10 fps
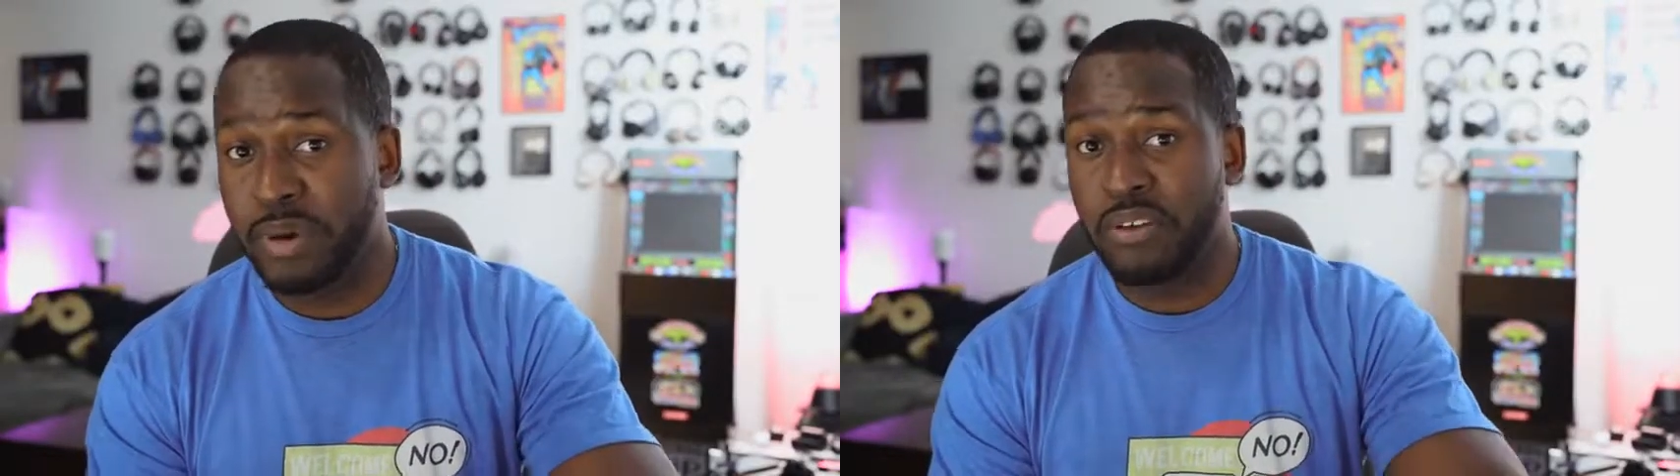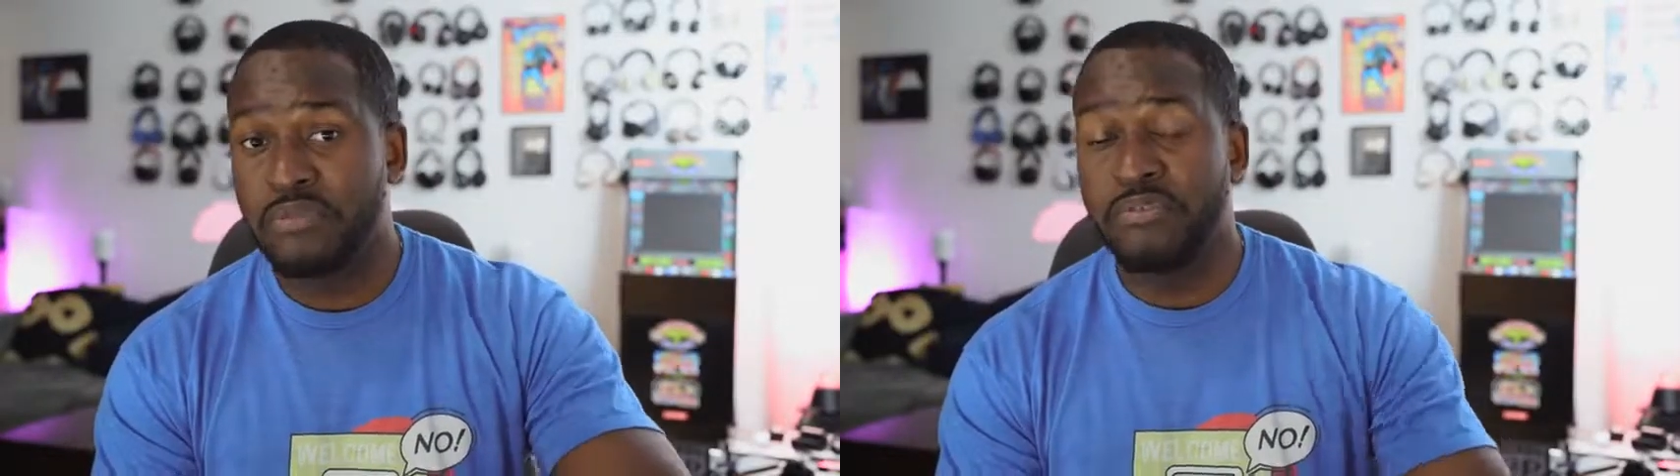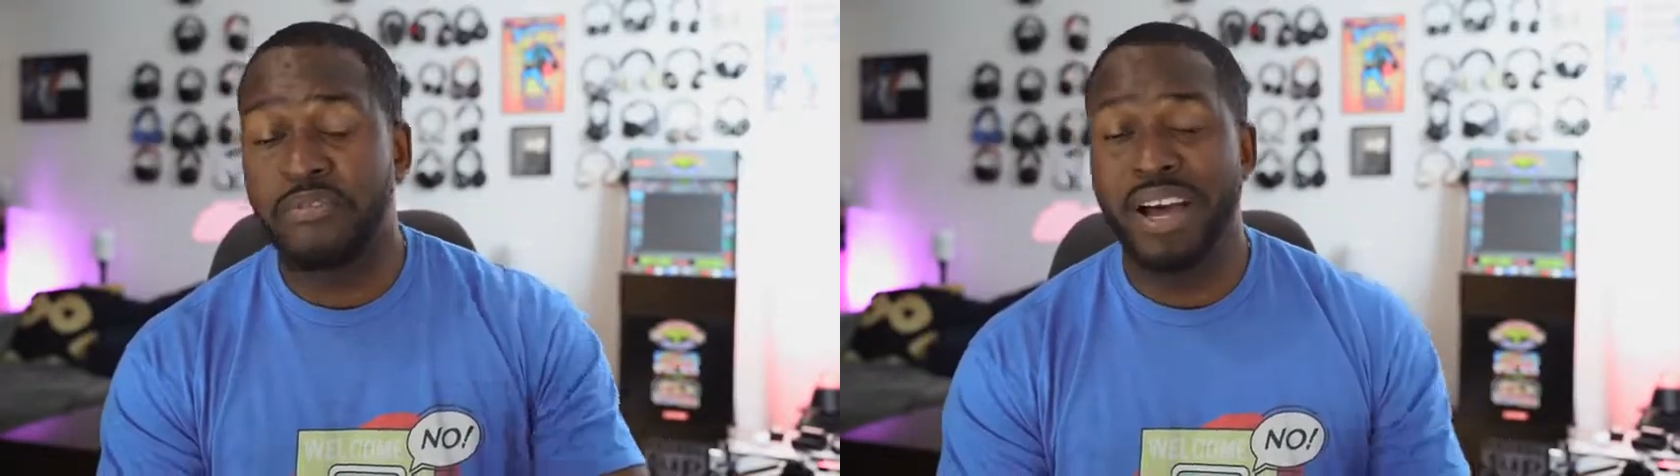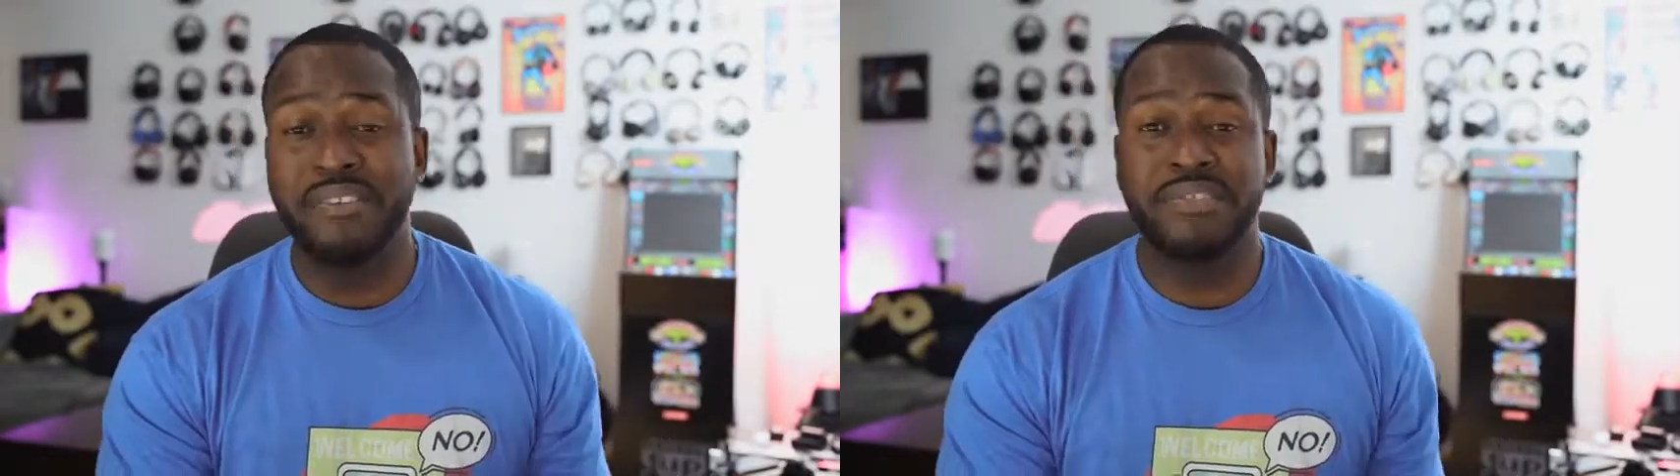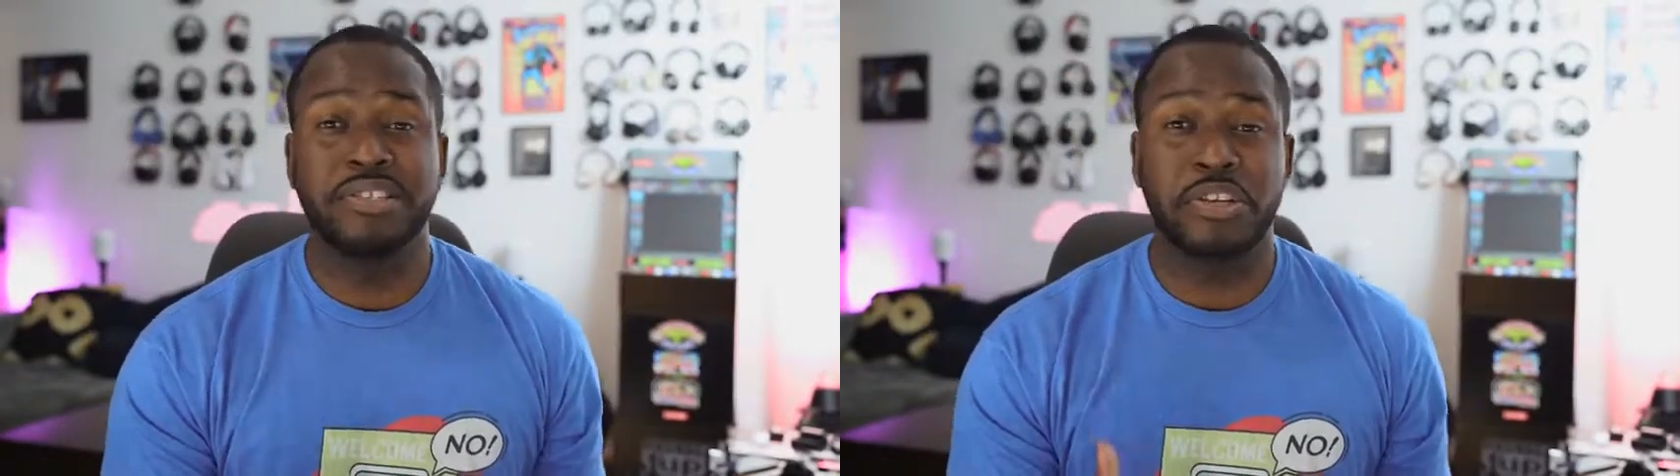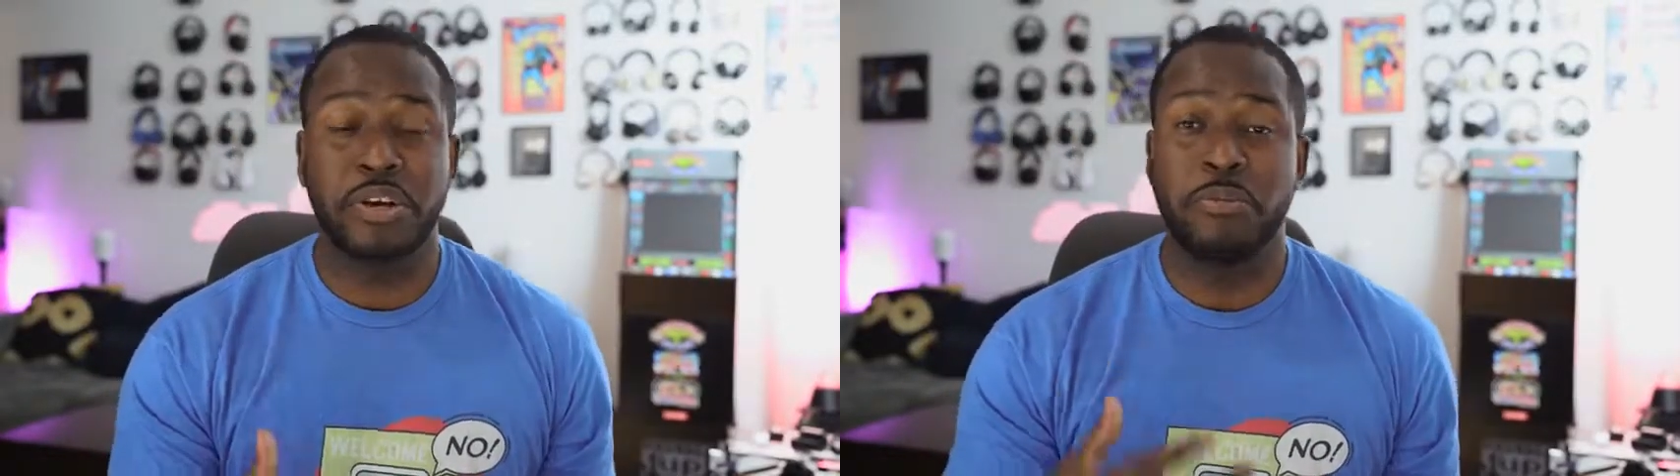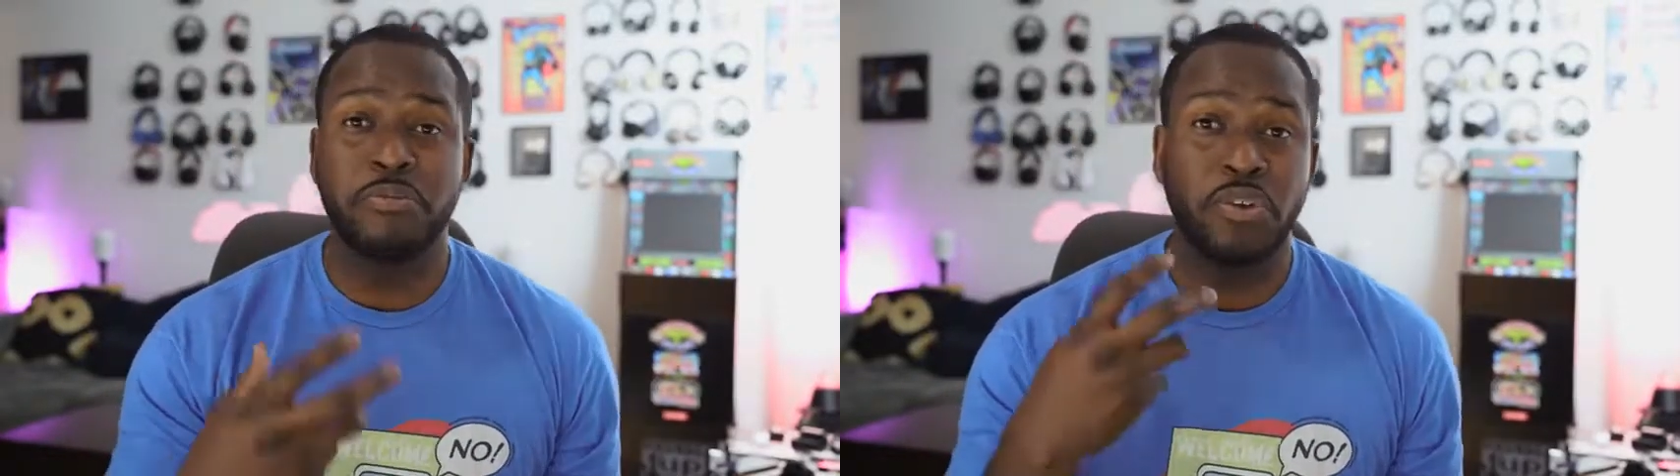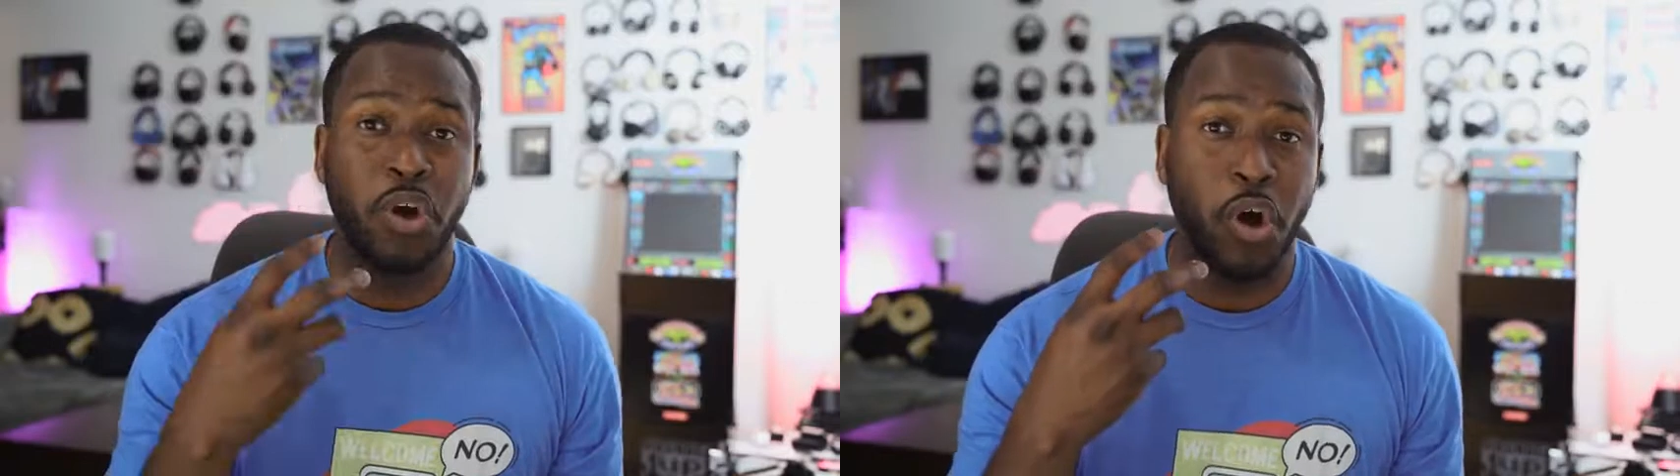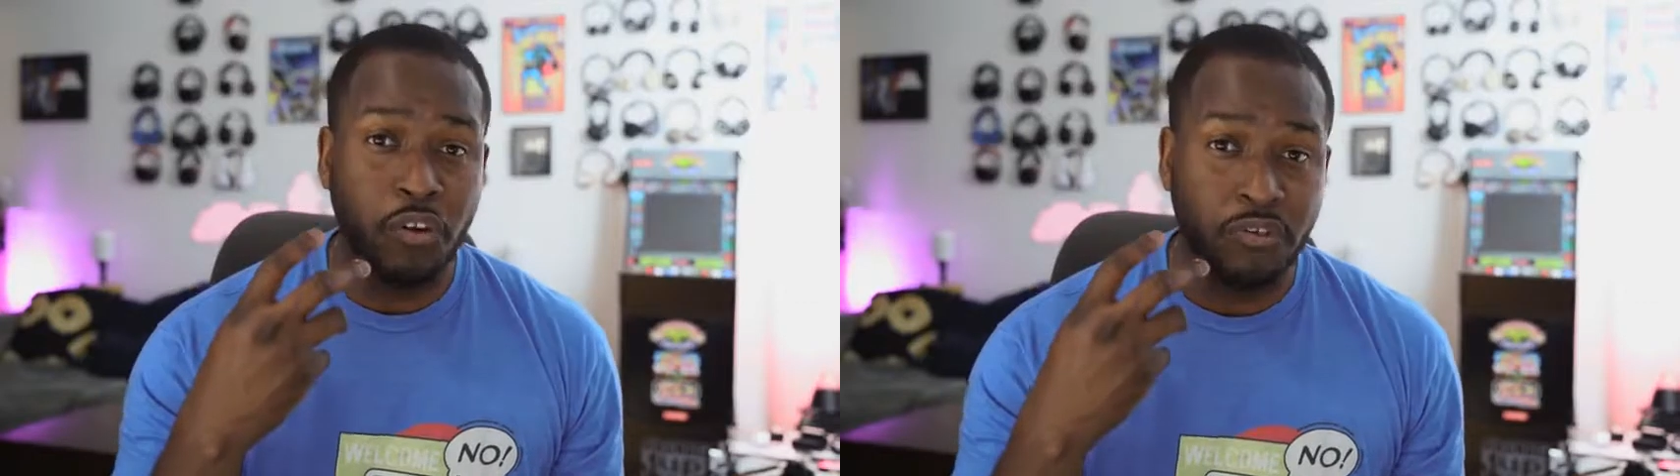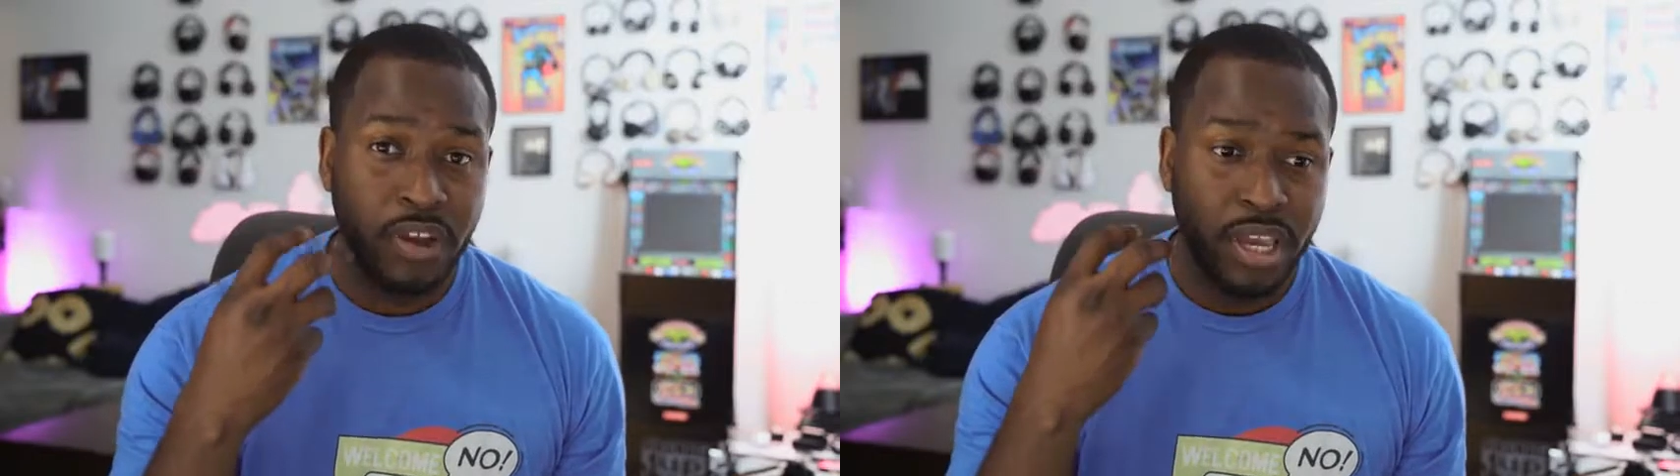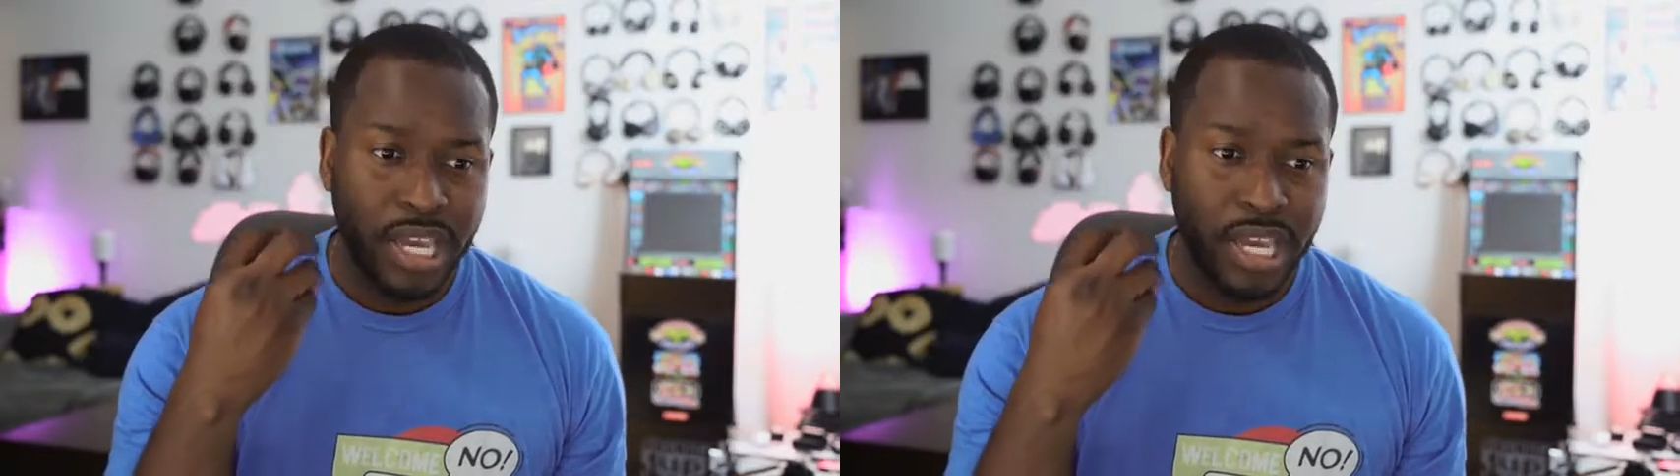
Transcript: Battlefield 5 in terms of